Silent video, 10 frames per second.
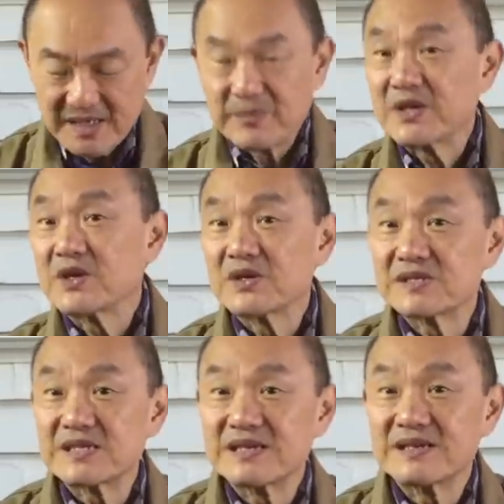
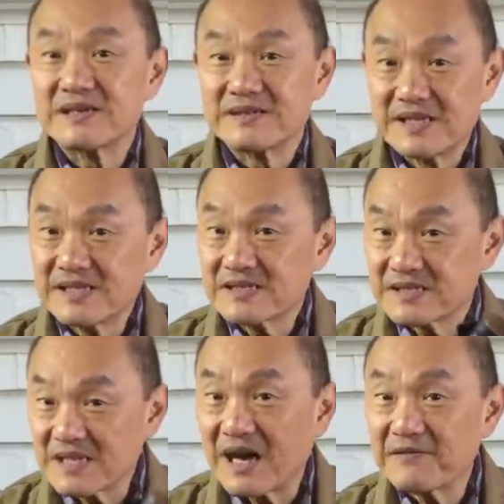Because these are
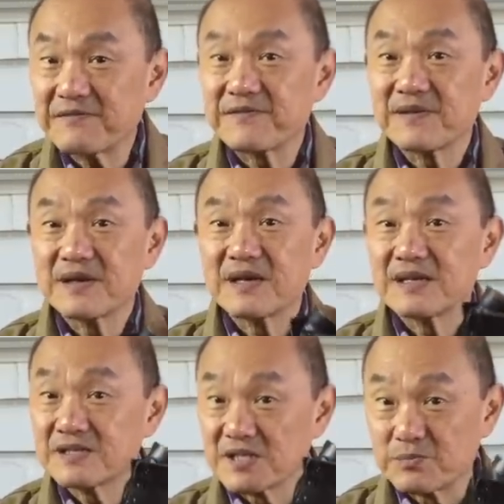tough,
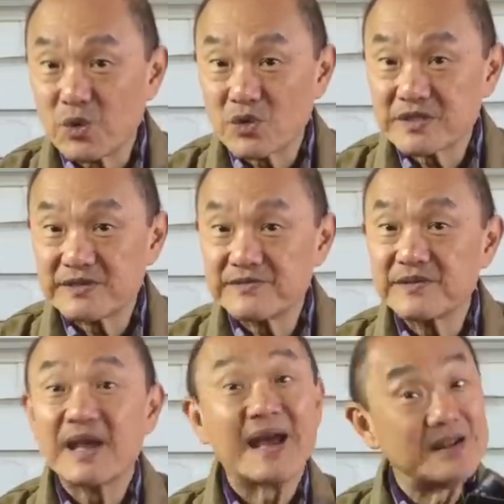supportive,
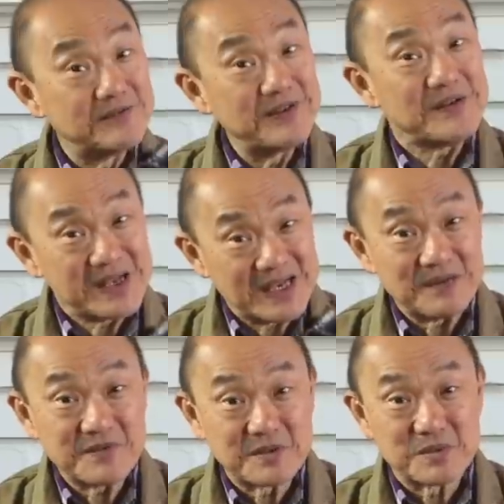and very
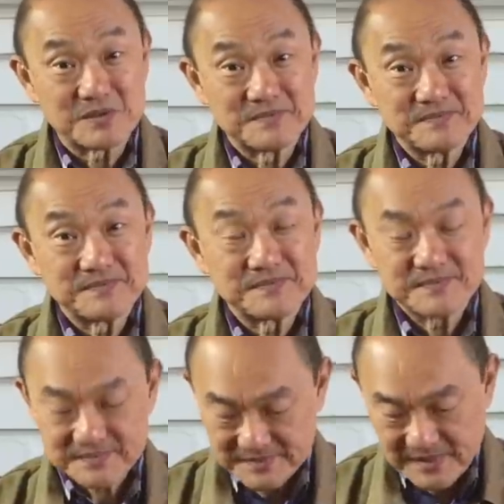comfortable.
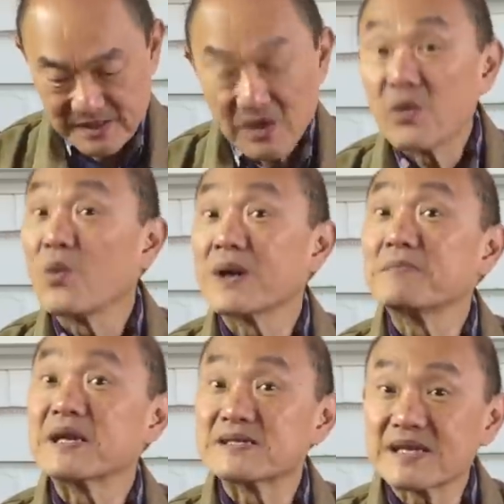What
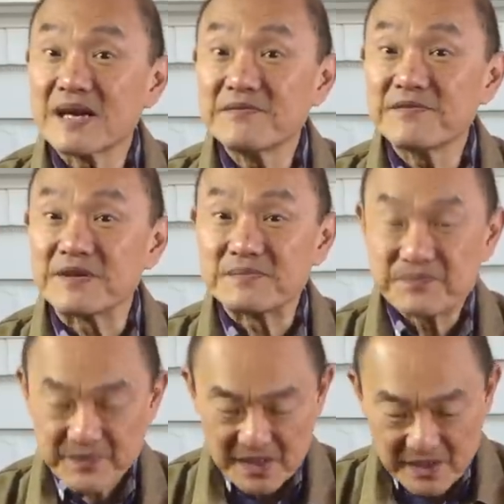makes the comfort?
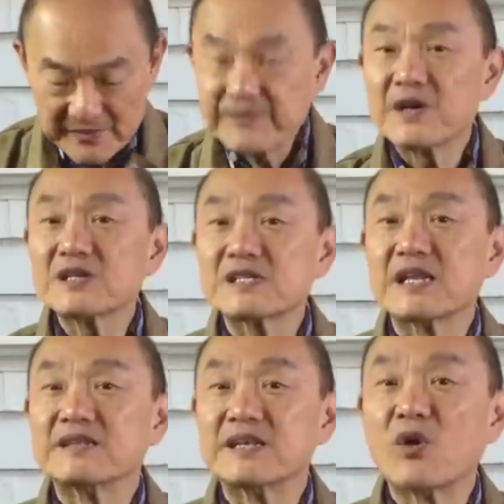
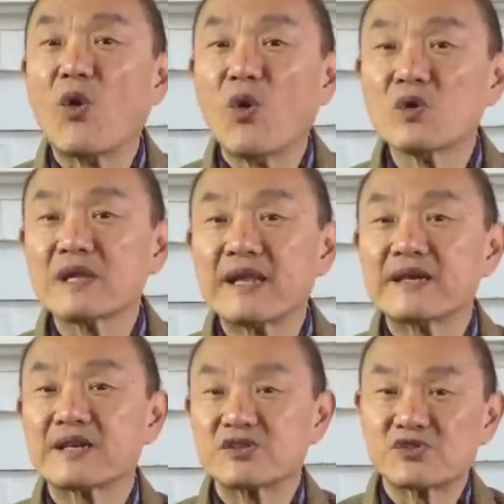Firstly, the
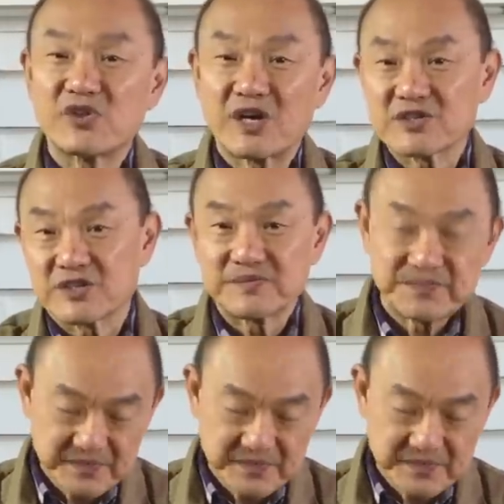all-leather construction.